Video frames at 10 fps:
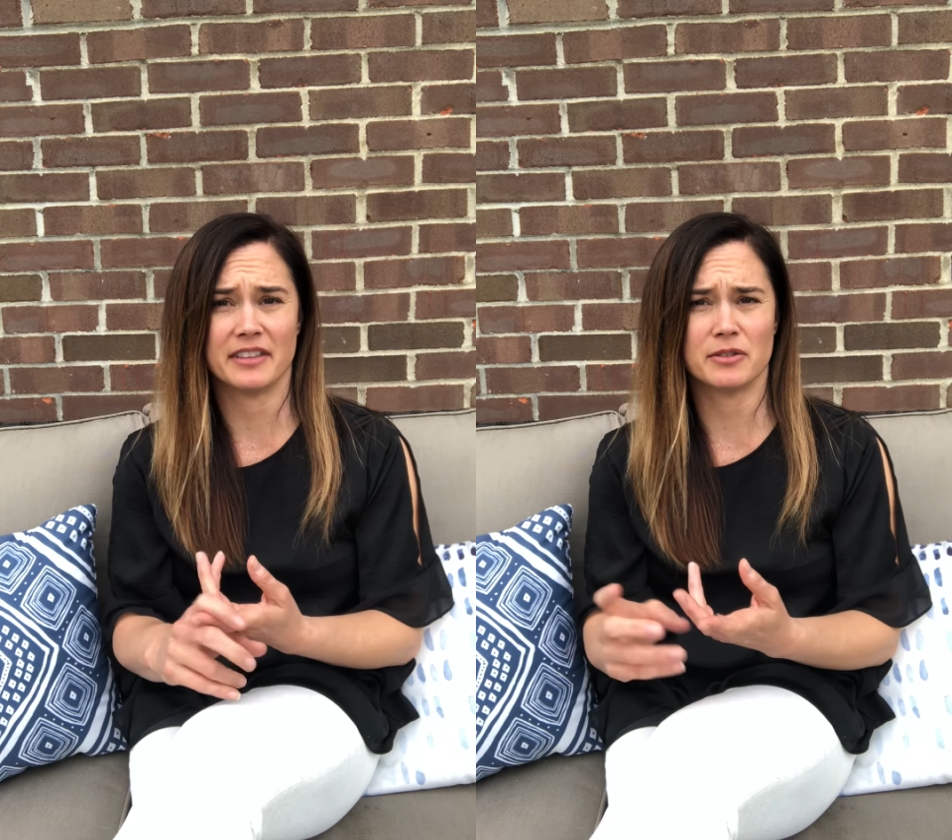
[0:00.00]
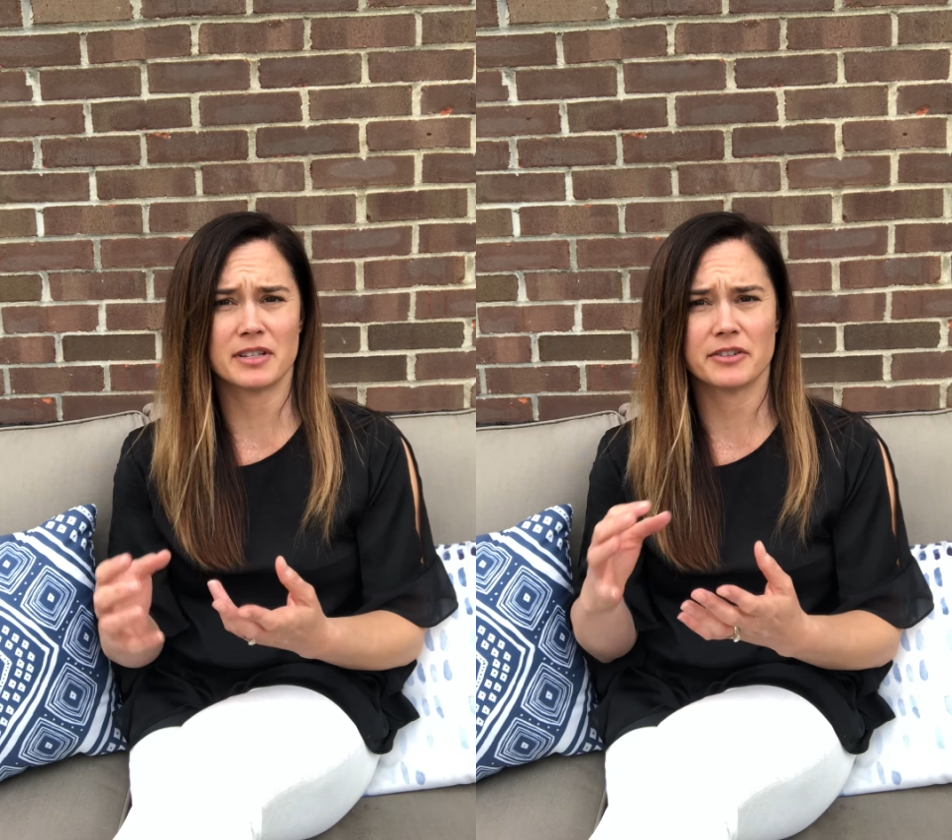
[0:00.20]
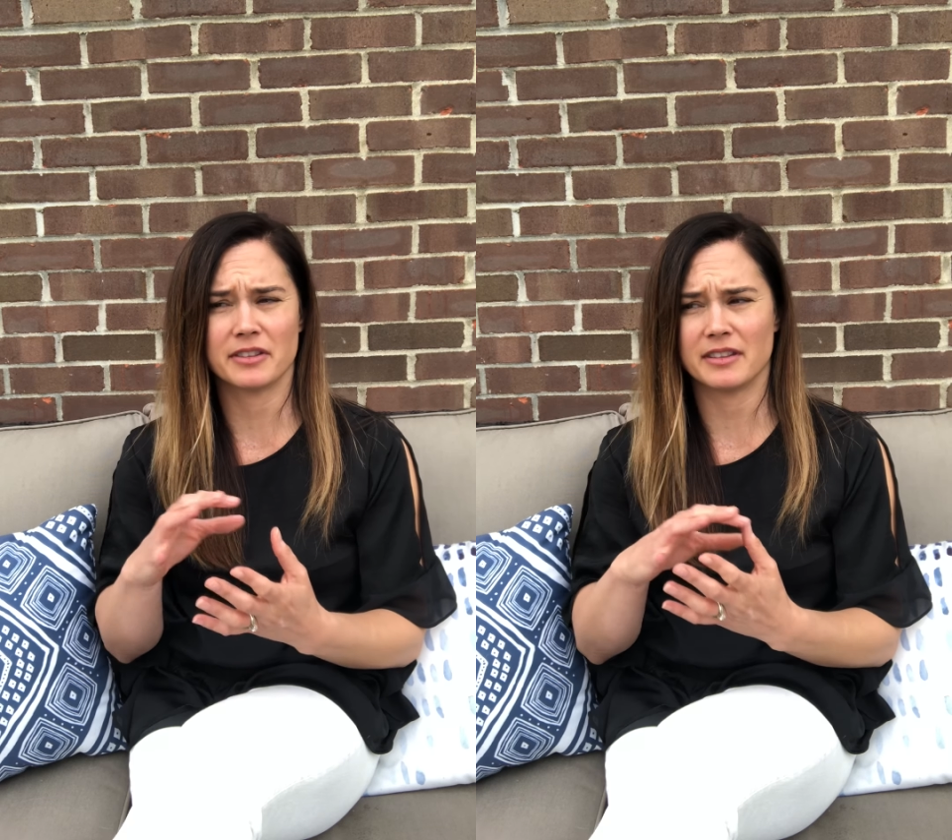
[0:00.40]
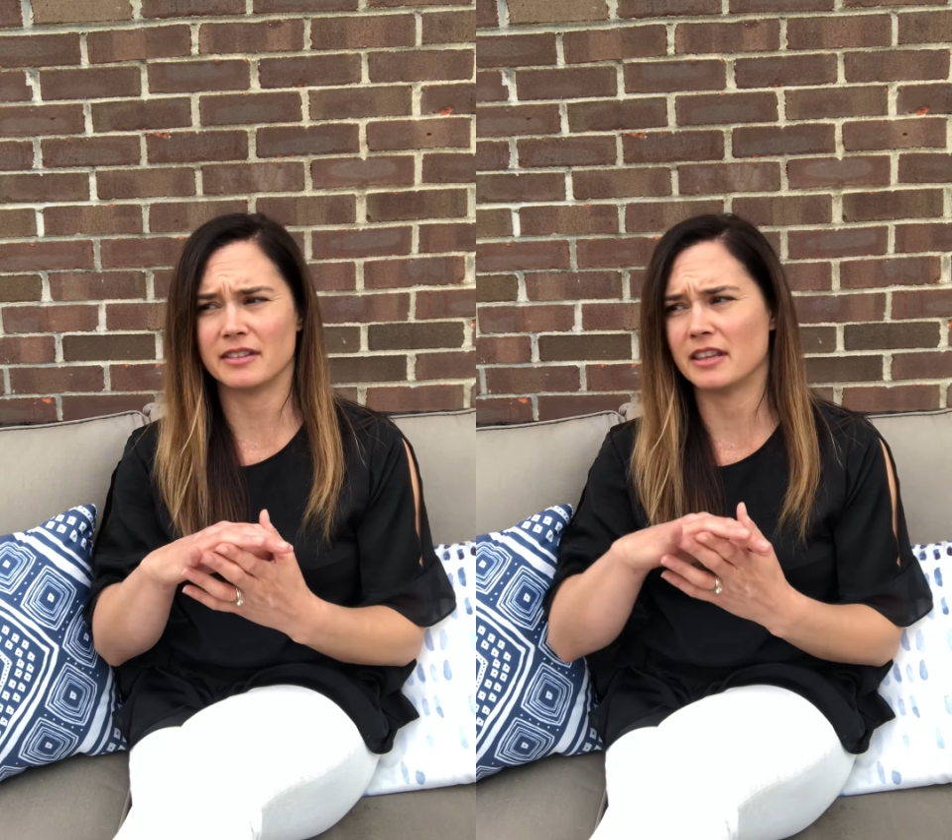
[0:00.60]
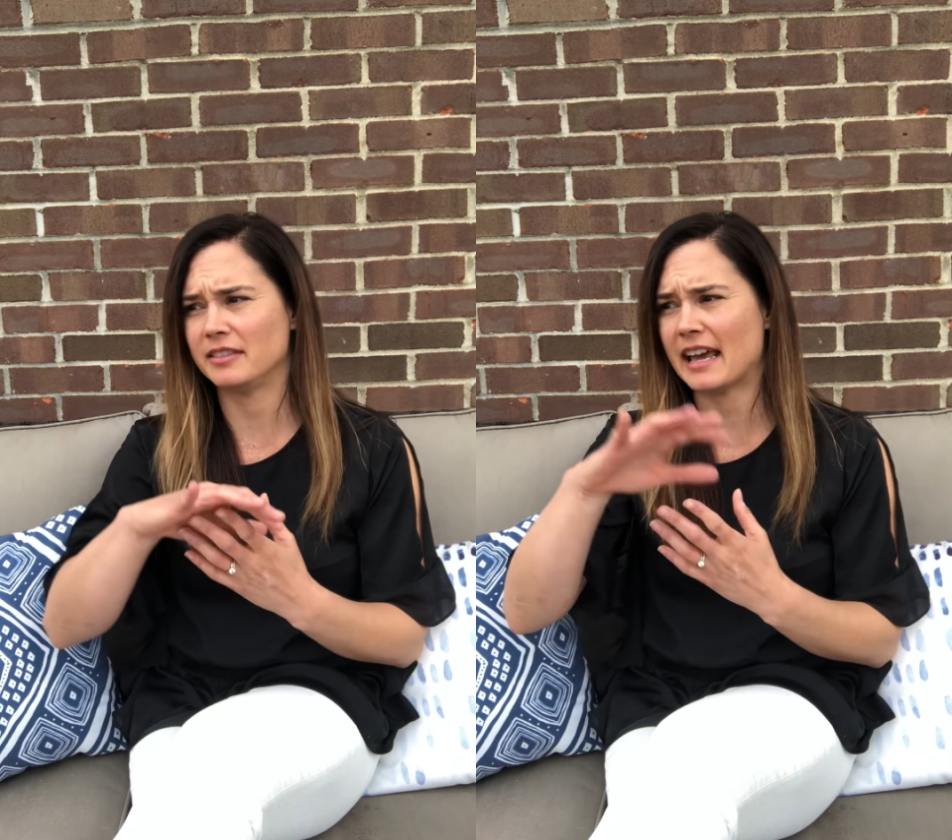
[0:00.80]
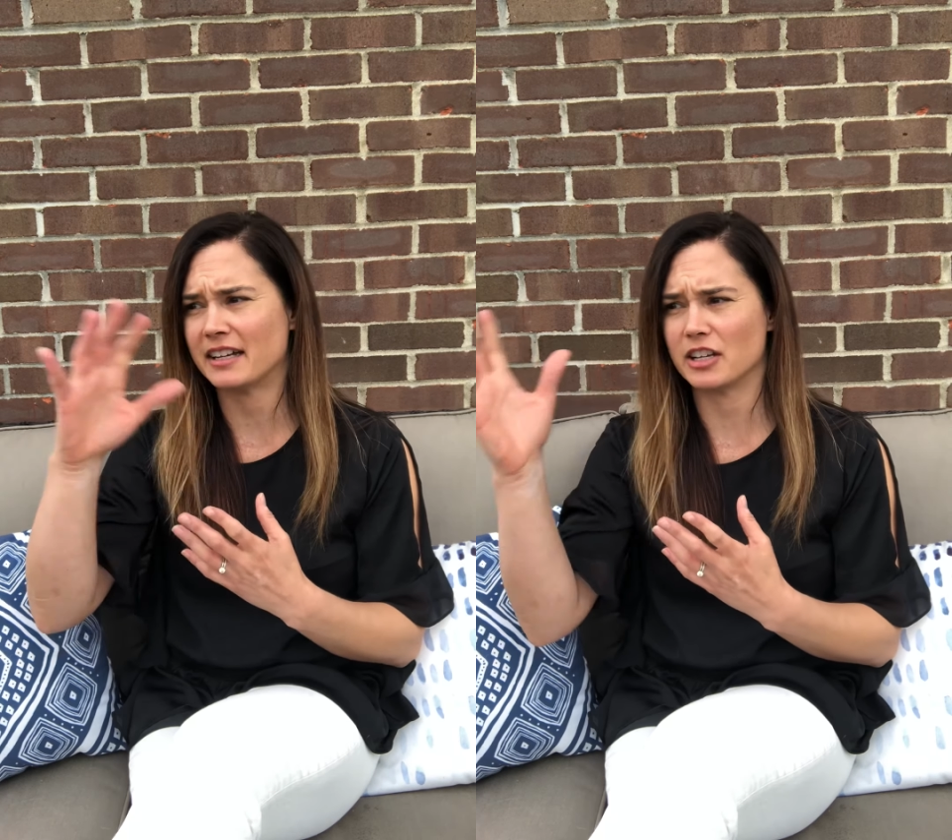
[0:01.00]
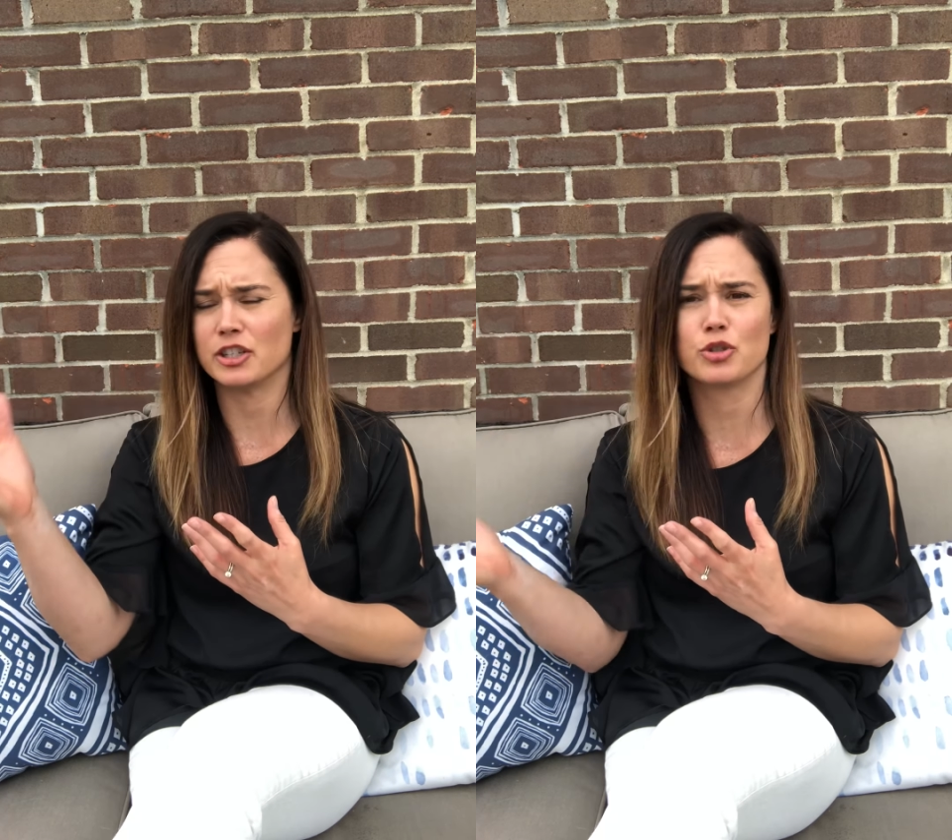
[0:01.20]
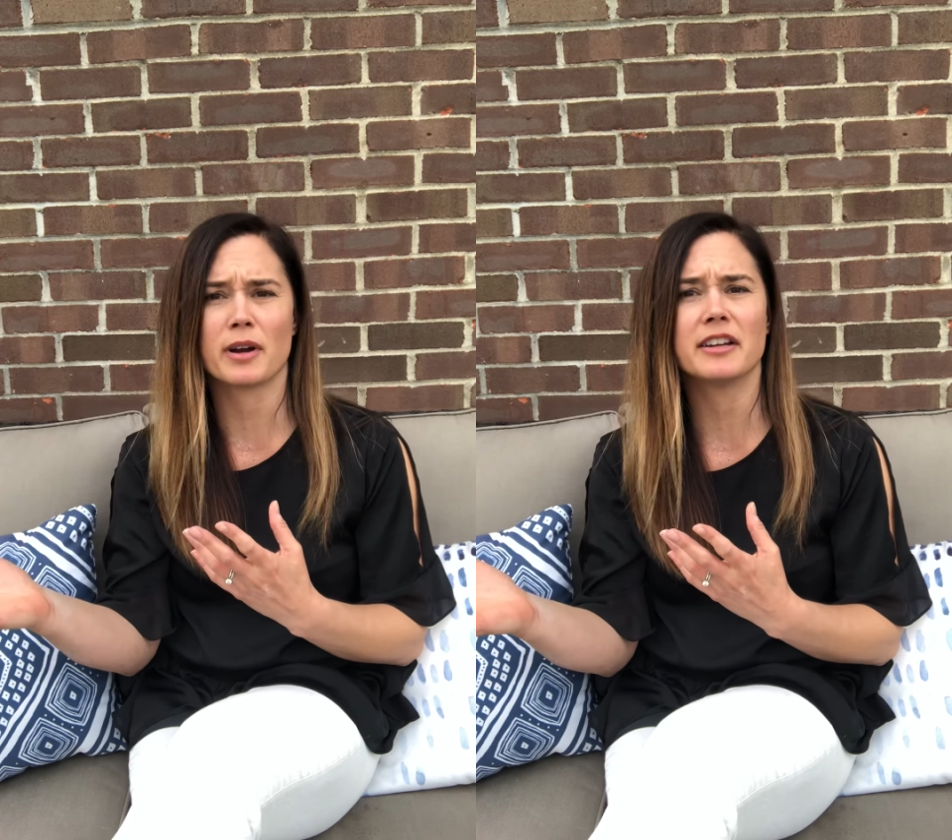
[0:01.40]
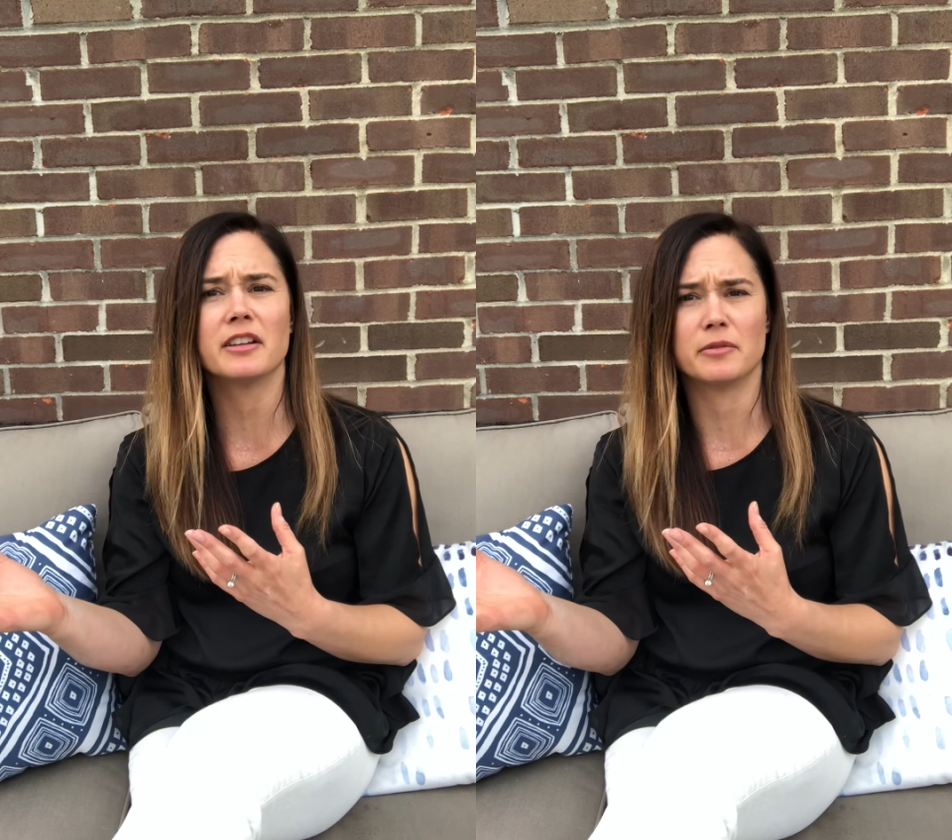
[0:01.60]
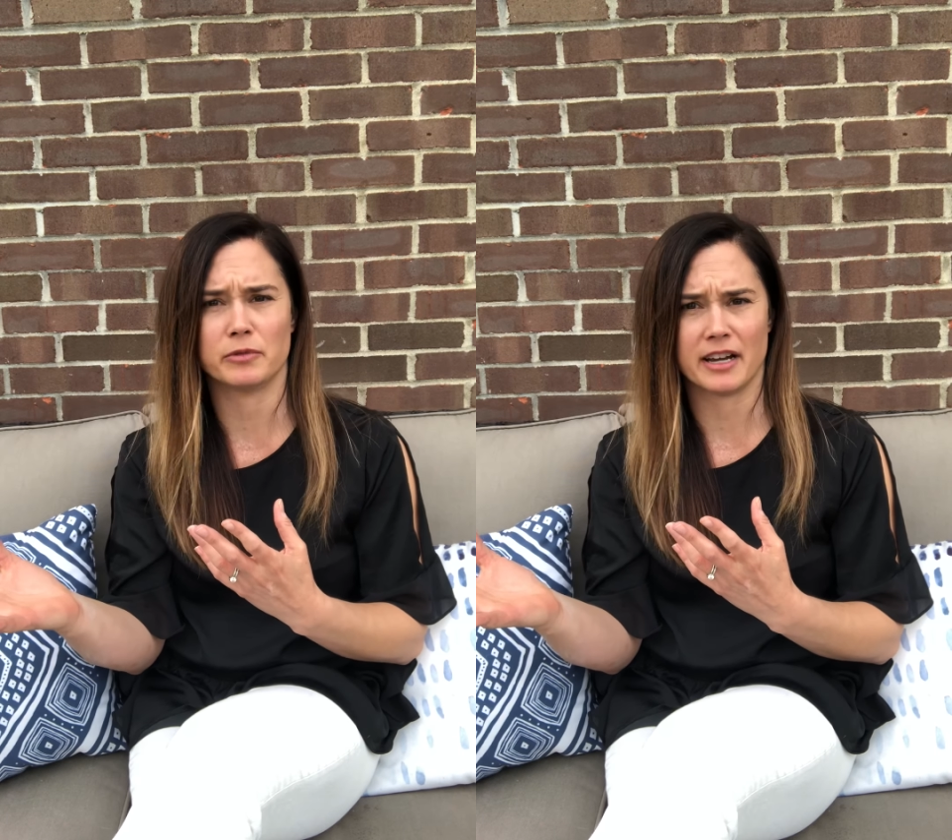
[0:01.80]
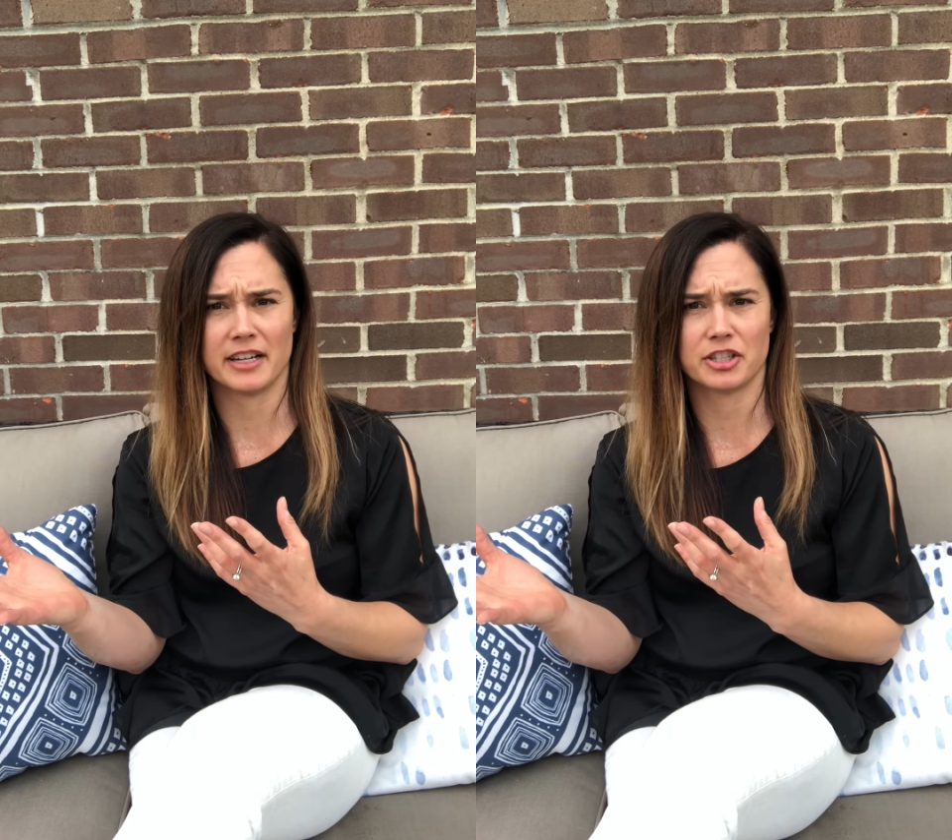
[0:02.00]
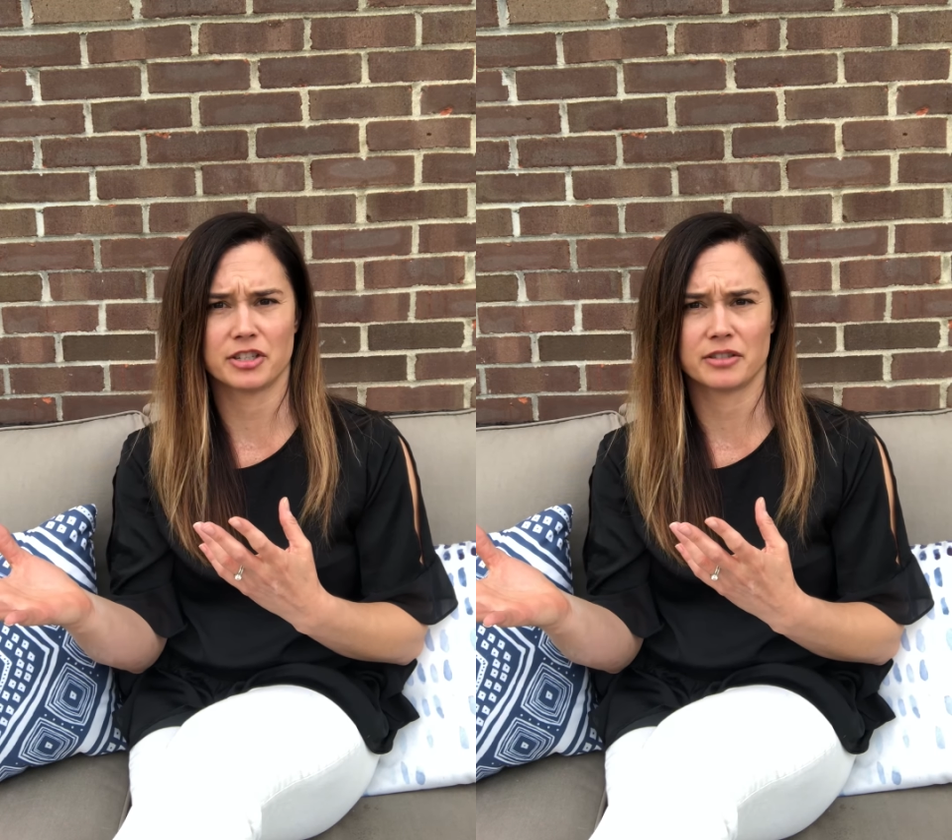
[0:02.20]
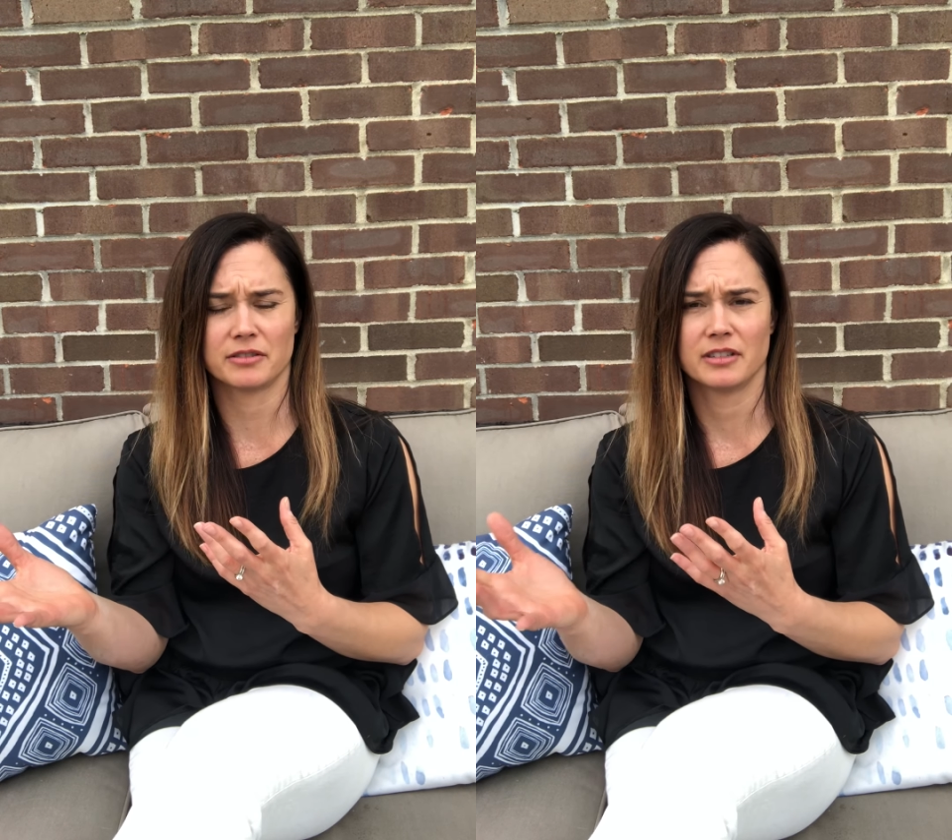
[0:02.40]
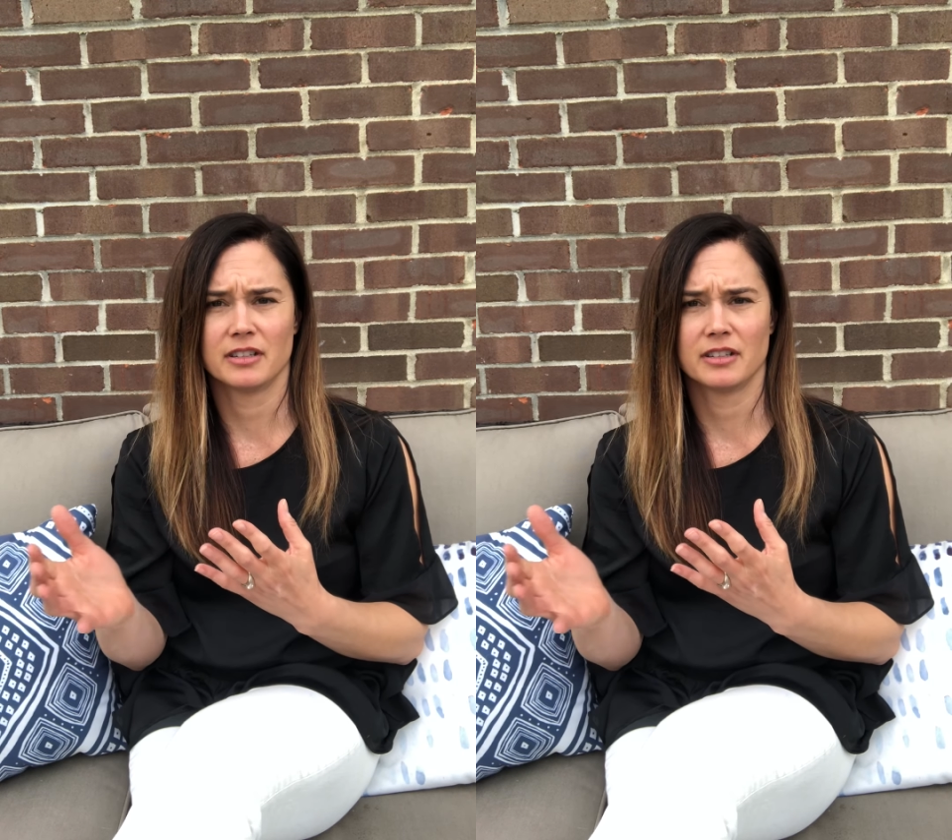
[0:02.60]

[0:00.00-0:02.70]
Those are that adrenaline rush.